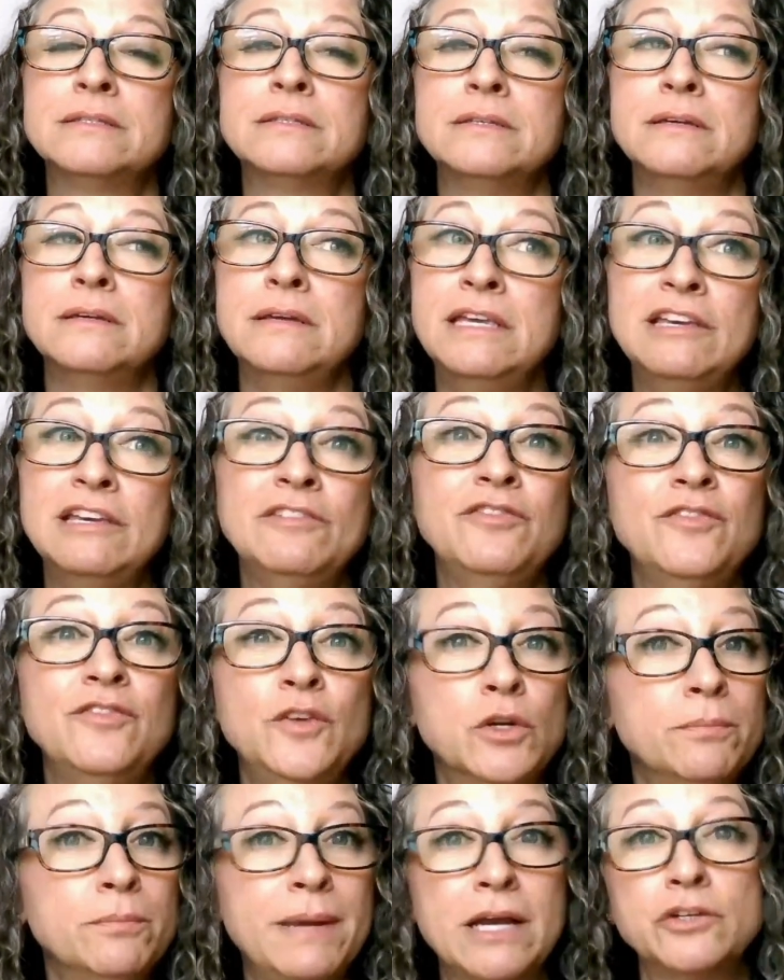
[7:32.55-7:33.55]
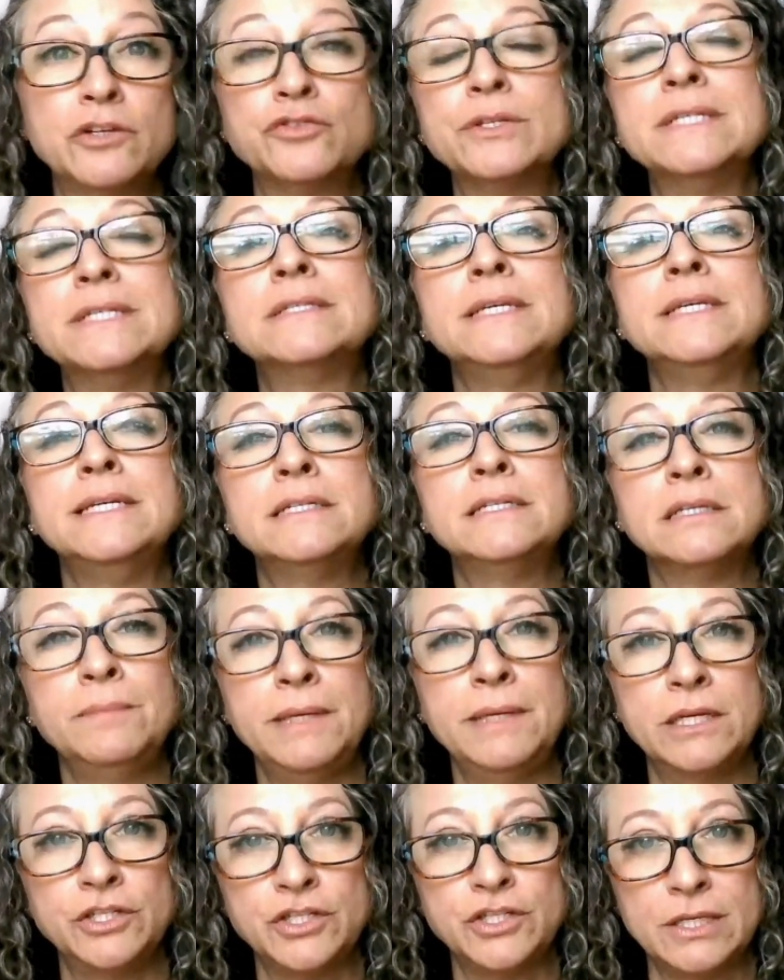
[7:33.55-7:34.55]
if your boundaries need to be
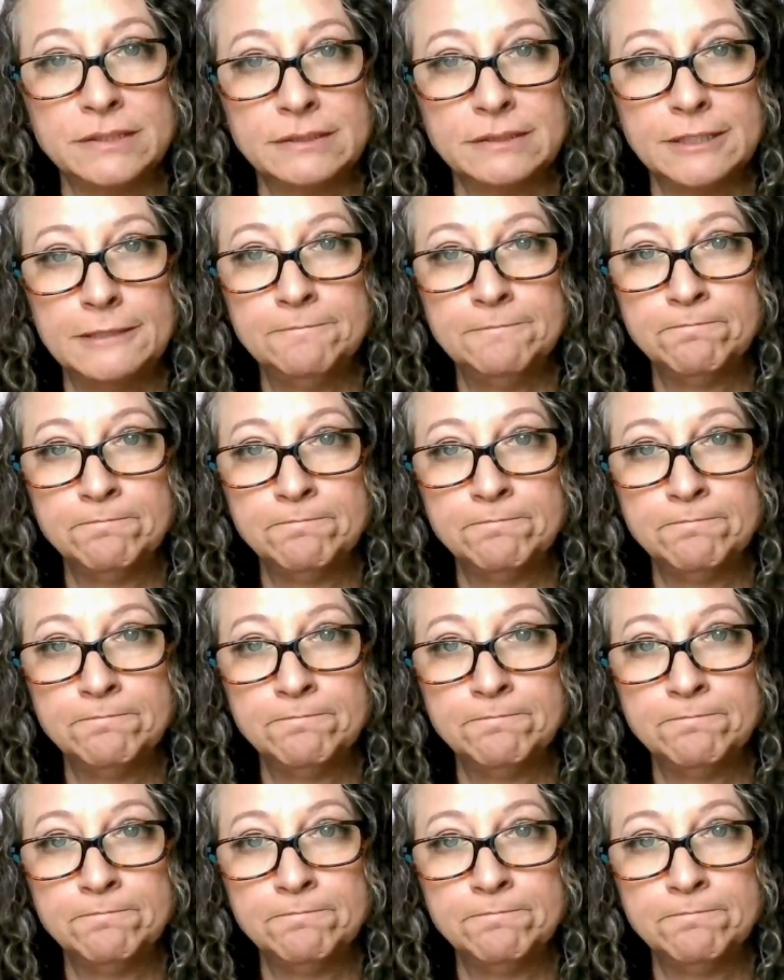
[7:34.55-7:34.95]
adjusted.